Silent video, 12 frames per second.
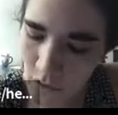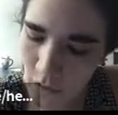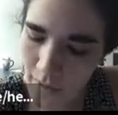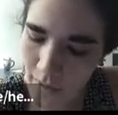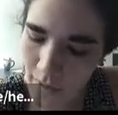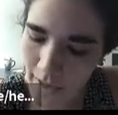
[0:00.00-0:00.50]
with
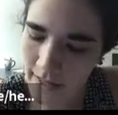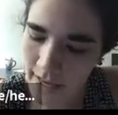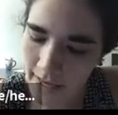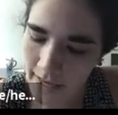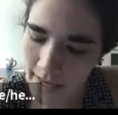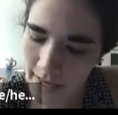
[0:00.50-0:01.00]
omega to
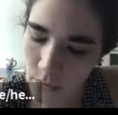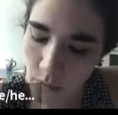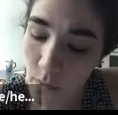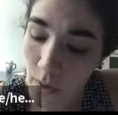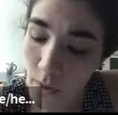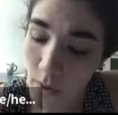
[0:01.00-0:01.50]
the n
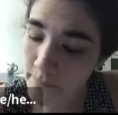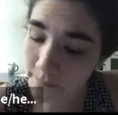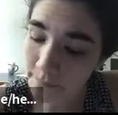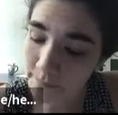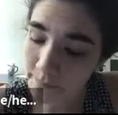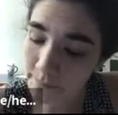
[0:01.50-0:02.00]
equals 1.
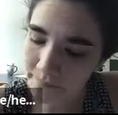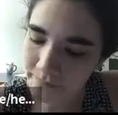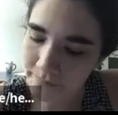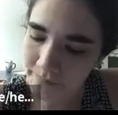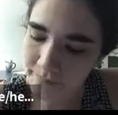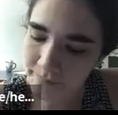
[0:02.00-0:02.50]

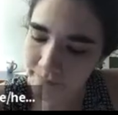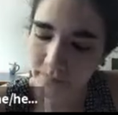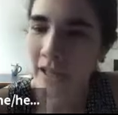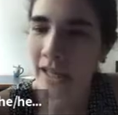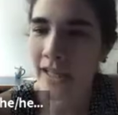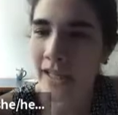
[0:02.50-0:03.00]

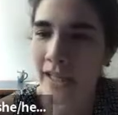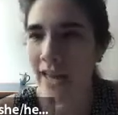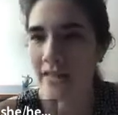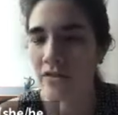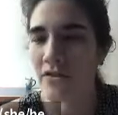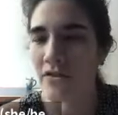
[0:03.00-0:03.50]
So
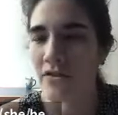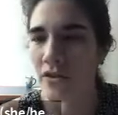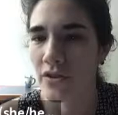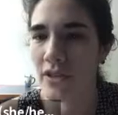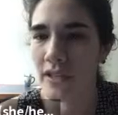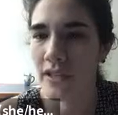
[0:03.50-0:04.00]
the nth root
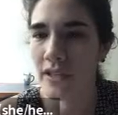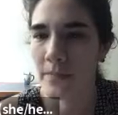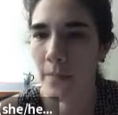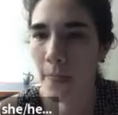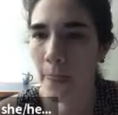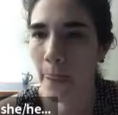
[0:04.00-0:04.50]
of unity
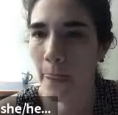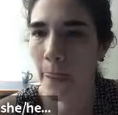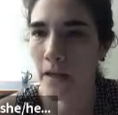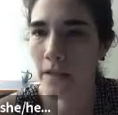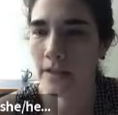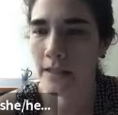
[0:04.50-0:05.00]

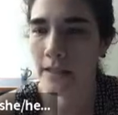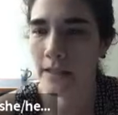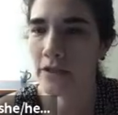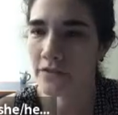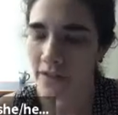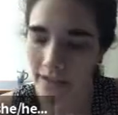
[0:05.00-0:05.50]

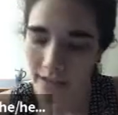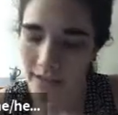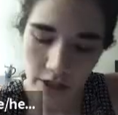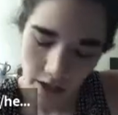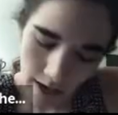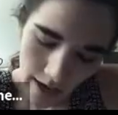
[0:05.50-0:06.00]
signatures
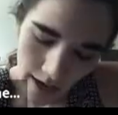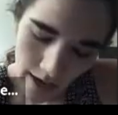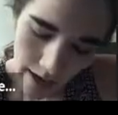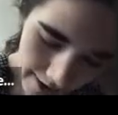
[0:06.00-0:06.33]
vanish.